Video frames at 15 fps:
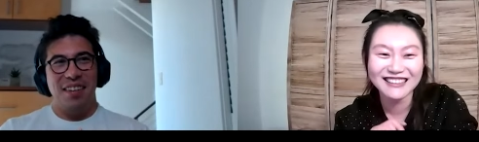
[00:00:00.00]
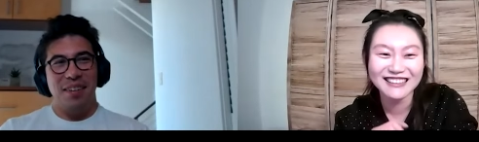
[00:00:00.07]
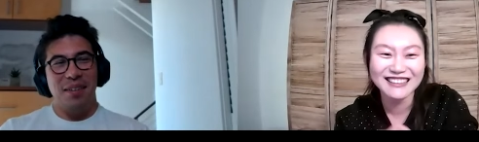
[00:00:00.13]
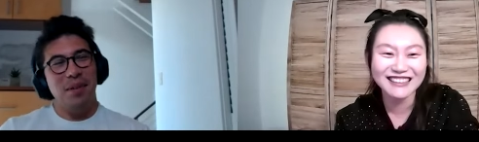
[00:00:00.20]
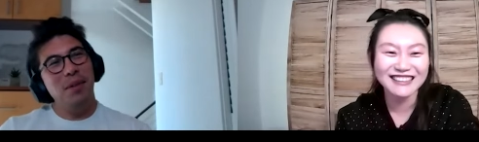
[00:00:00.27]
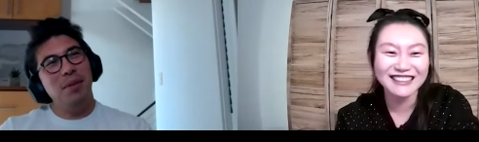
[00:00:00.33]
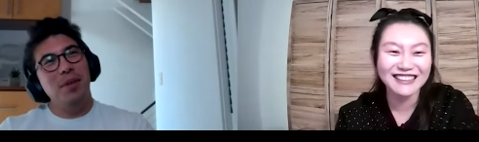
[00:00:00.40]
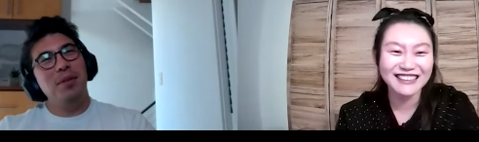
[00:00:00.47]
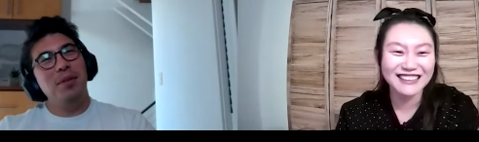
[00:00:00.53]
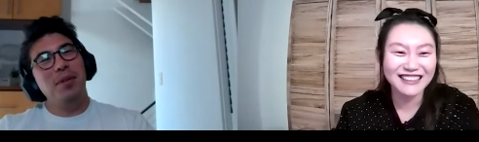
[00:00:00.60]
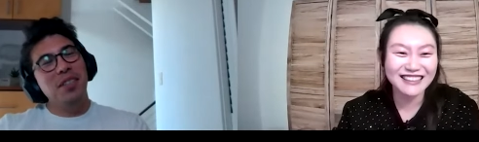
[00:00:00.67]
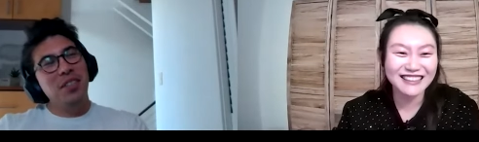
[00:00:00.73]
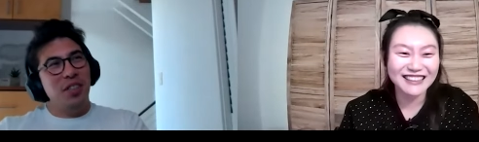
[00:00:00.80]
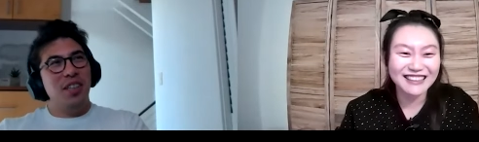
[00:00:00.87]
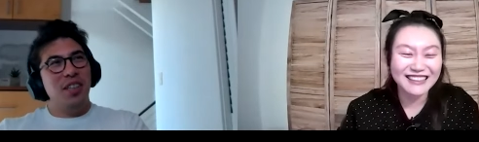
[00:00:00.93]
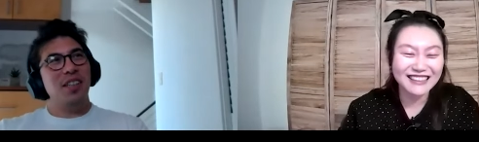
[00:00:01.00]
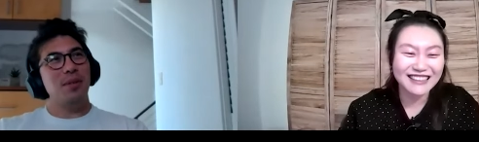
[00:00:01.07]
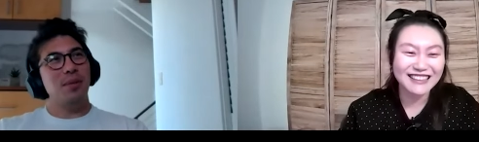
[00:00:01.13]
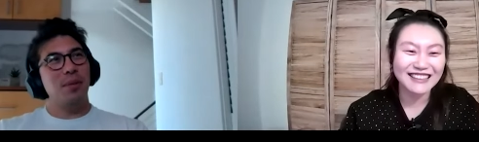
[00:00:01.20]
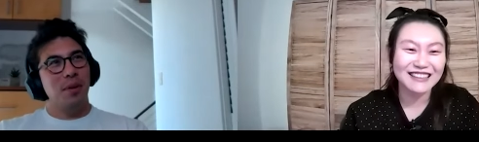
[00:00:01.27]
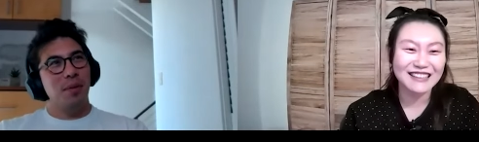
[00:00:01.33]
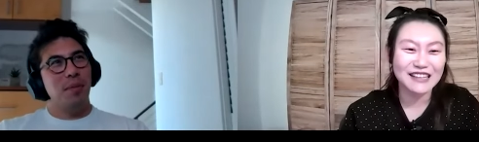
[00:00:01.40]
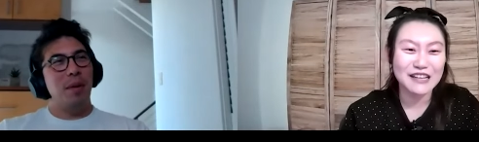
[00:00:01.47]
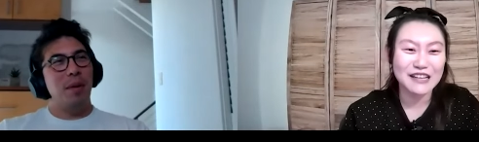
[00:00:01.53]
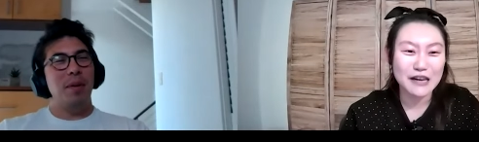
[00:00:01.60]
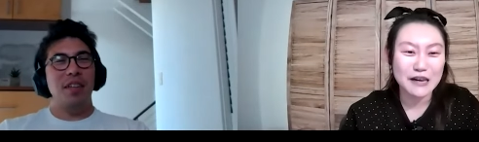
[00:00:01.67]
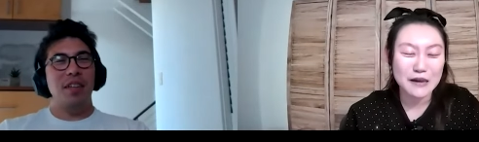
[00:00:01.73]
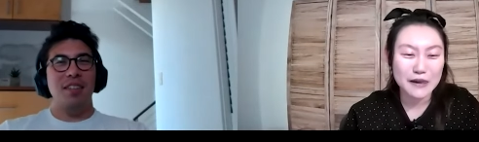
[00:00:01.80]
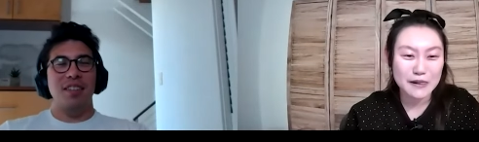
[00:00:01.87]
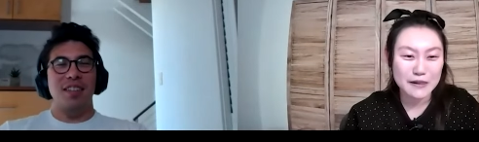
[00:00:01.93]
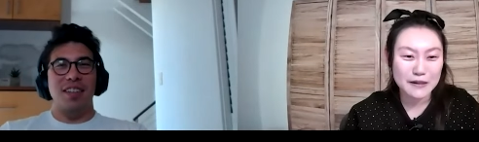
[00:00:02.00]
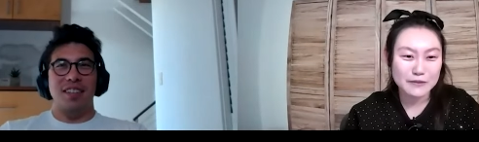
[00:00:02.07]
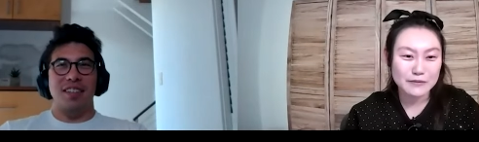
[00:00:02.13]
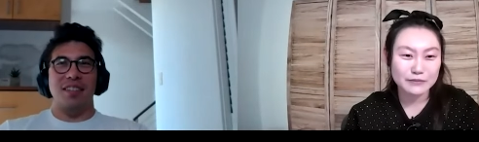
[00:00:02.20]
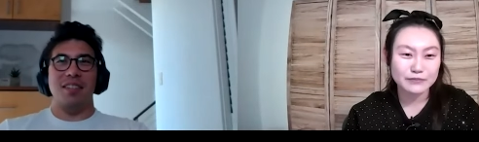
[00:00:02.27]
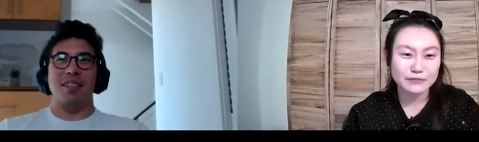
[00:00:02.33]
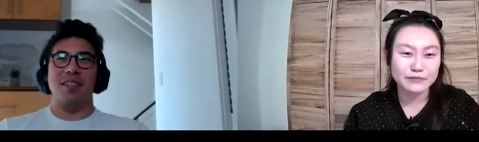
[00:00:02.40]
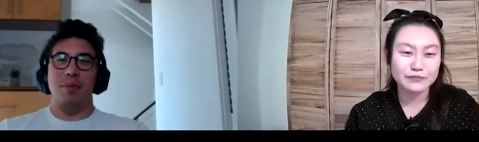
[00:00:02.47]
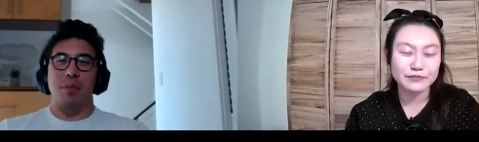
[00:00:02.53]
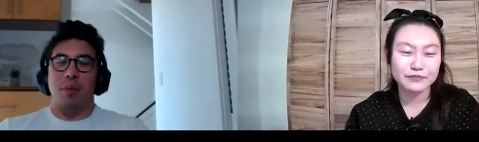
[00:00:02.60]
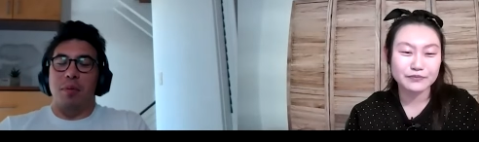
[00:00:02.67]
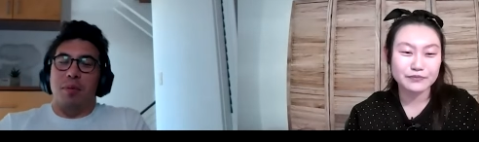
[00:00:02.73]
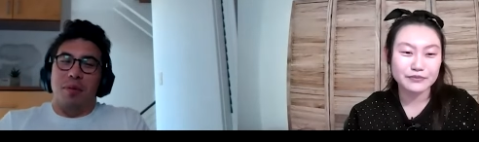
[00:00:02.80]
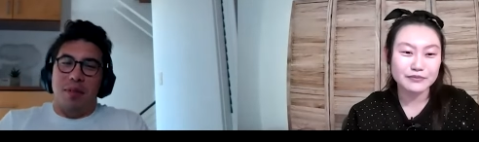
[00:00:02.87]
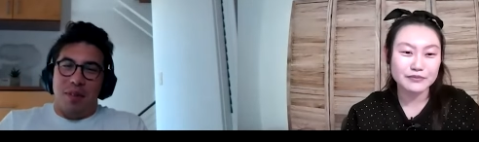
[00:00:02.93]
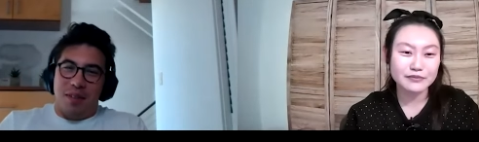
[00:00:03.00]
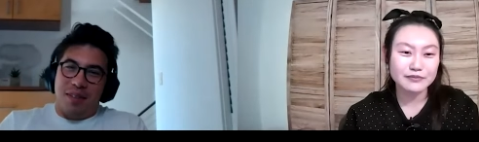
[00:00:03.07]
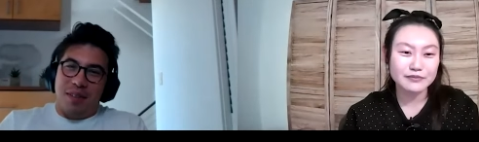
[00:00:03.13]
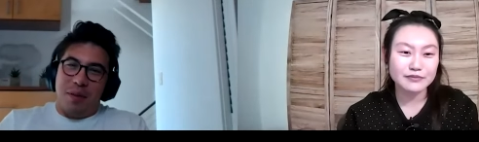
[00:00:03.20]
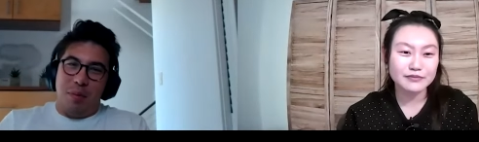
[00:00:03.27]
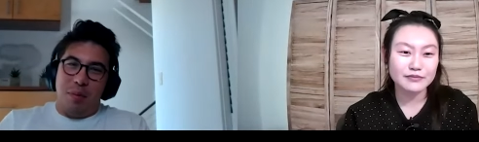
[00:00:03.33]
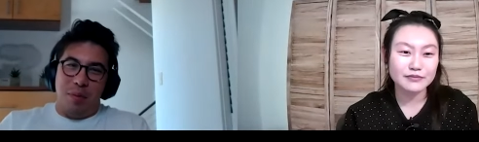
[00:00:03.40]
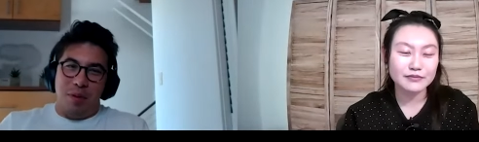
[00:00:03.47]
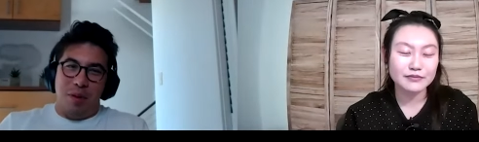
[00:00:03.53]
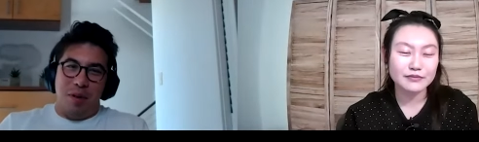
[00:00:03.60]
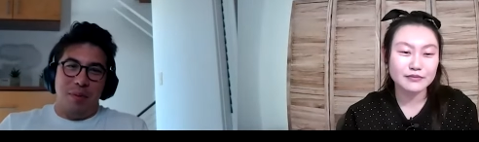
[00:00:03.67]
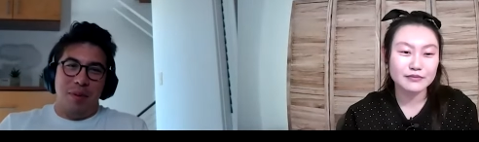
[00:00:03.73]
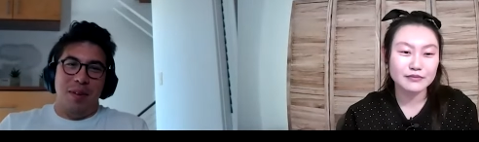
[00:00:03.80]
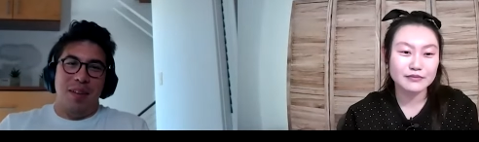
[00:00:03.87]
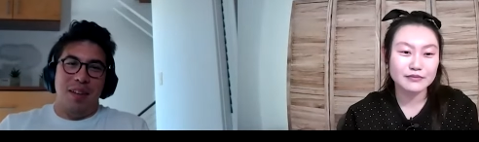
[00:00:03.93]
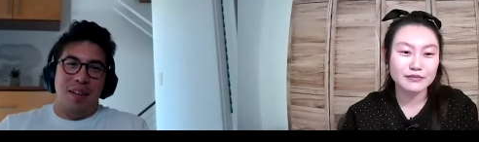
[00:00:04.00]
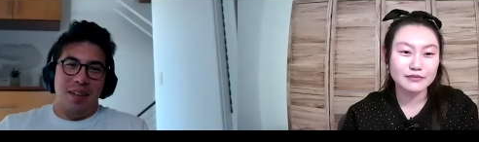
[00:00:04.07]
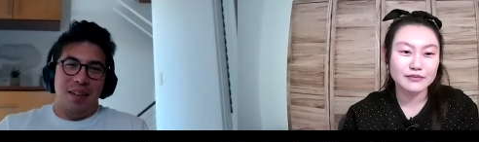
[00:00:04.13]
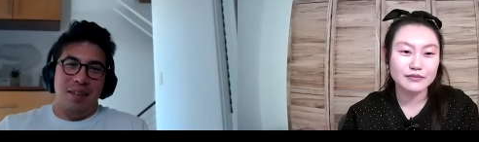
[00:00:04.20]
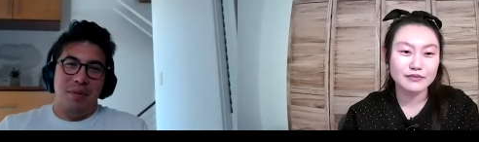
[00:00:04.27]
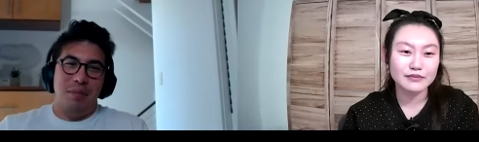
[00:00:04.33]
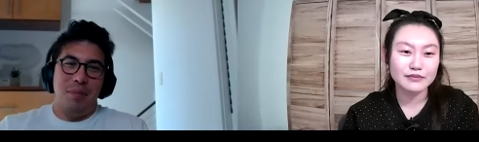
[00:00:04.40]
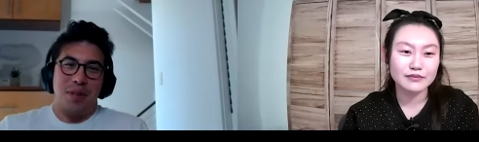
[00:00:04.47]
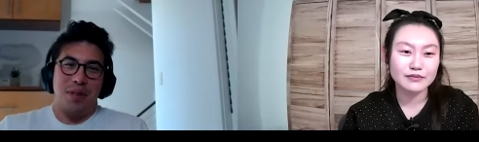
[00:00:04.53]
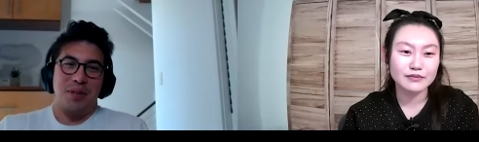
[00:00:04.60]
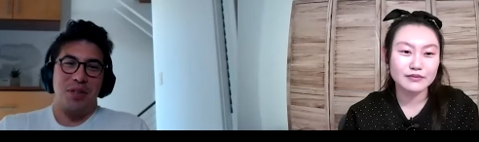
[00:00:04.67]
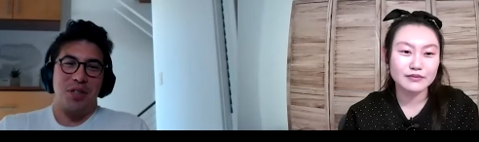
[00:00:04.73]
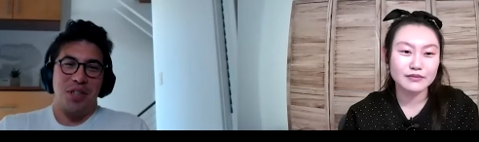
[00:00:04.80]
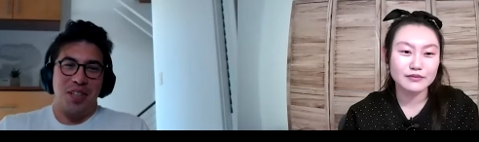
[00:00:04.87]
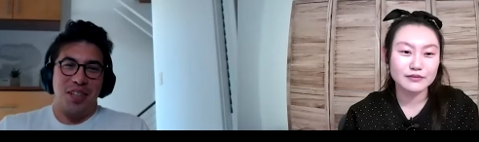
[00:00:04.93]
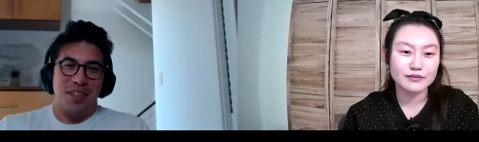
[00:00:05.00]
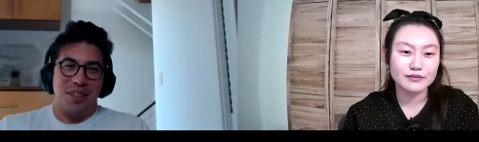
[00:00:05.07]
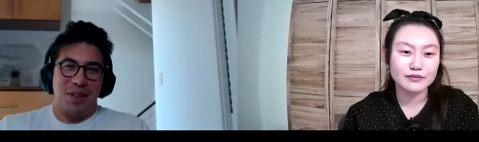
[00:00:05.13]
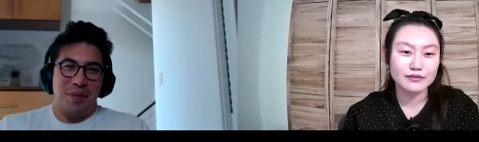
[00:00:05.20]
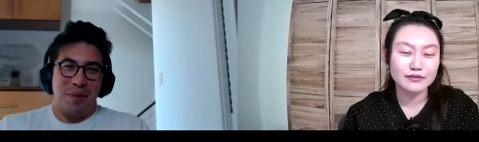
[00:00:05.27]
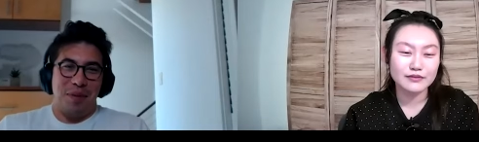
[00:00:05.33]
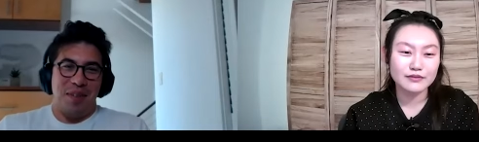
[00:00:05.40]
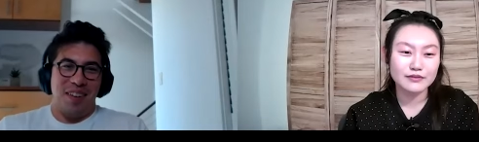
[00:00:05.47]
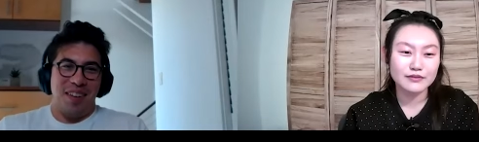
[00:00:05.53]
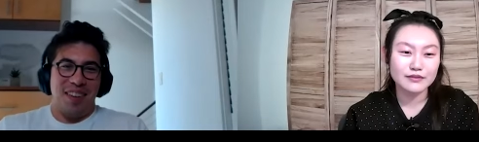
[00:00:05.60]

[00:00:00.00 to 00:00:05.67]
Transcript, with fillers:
Speaker 1: I wonder what G is. What maybe it's it's because people, some people call me like Mister G or something like